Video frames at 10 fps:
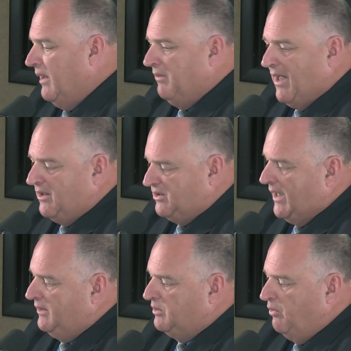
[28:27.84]
kind of
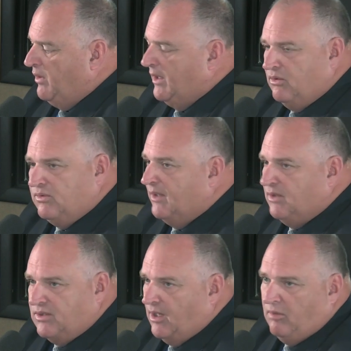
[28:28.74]
sad this morning. I usually at
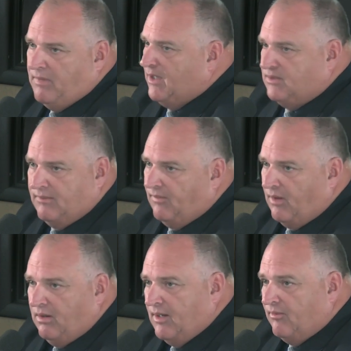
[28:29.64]
the jail by
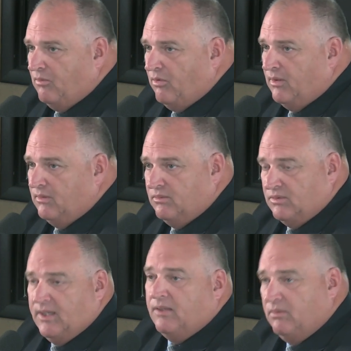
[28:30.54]
7:30 every morning,
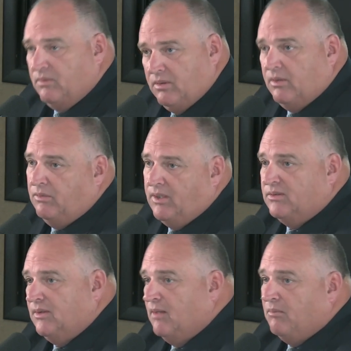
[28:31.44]
seeing who needs
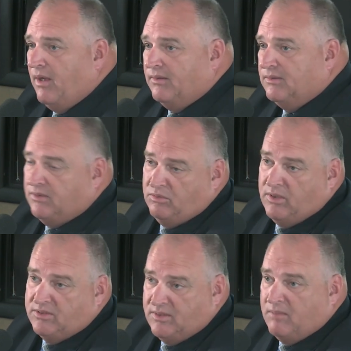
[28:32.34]
to get
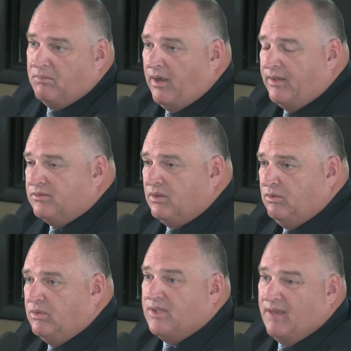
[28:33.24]
bonds, or who
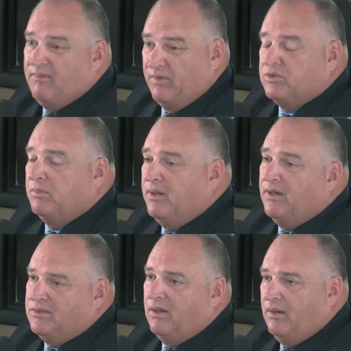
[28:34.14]
needs to have a first
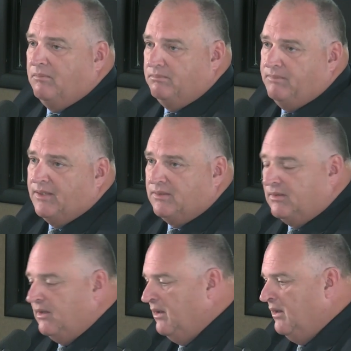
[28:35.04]
appearance hearing.
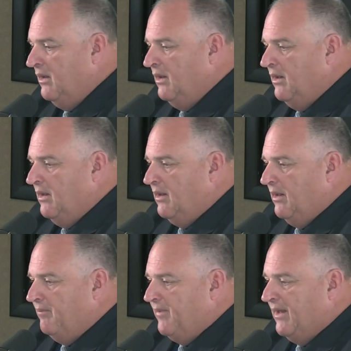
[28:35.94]
Basically, I'm